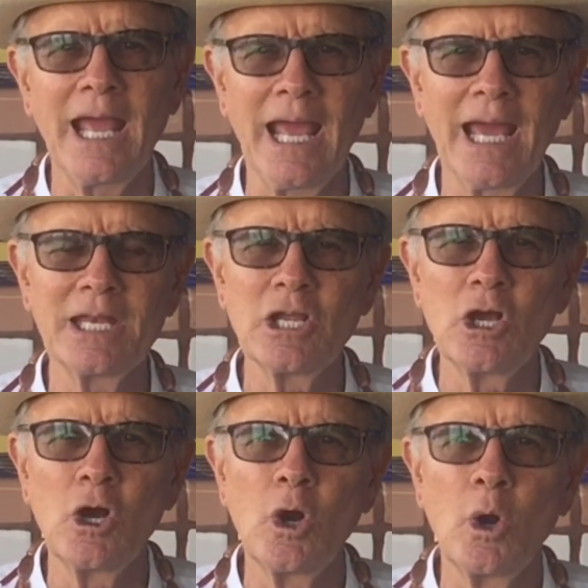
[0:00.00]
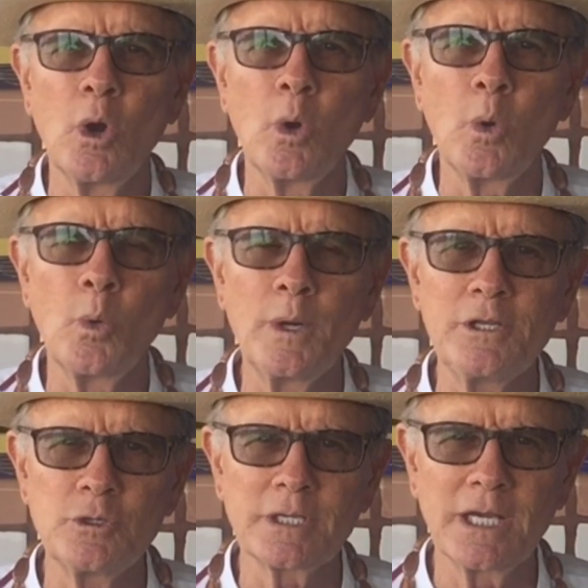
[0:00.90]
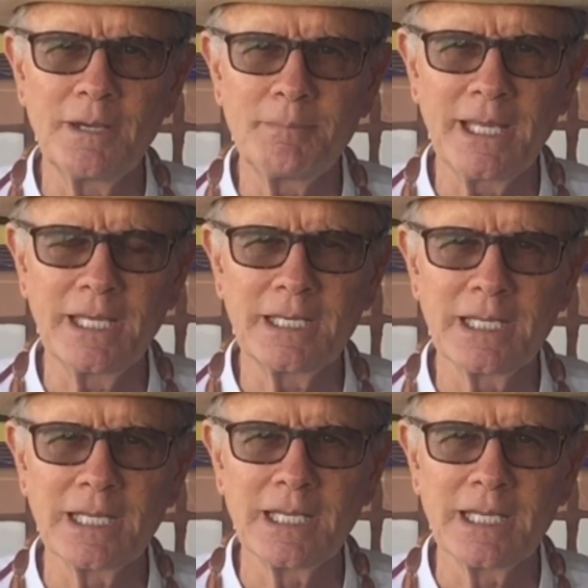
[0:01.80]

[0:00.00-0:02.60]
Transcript: and when you come in,